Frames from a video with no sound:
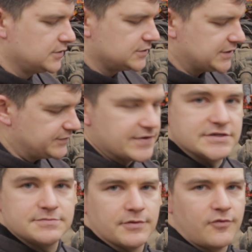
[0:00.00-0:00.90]
So I've done
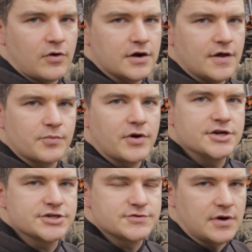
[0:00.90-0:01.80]
this before on other
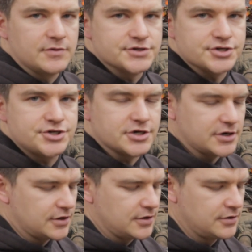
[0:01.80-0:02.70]
projects where I wasn't
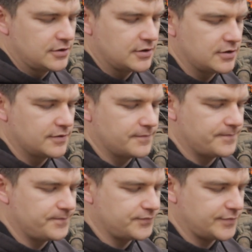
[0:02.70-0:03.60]
sure
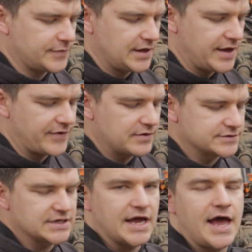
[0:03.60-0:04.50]
if I
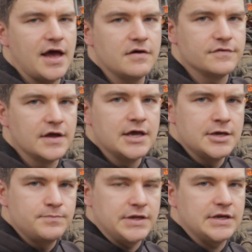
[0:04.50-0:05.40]
was going to have
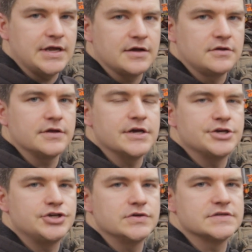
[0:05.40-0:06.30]
pinion angle
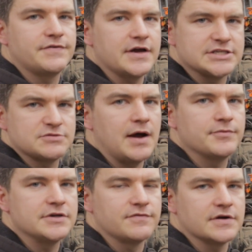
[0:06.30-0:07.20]
issues, if I had
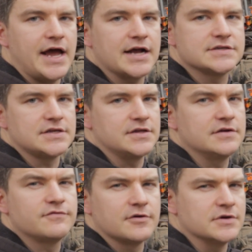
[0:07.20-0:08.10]
swapped a different axle
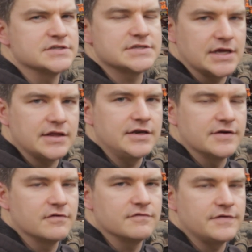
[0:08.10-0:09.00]
in from a slightly
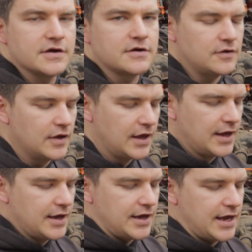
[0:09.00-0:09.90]
different vehicle.
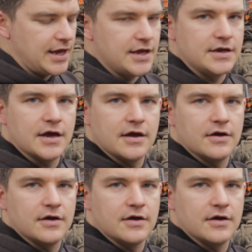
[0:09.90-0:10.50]
And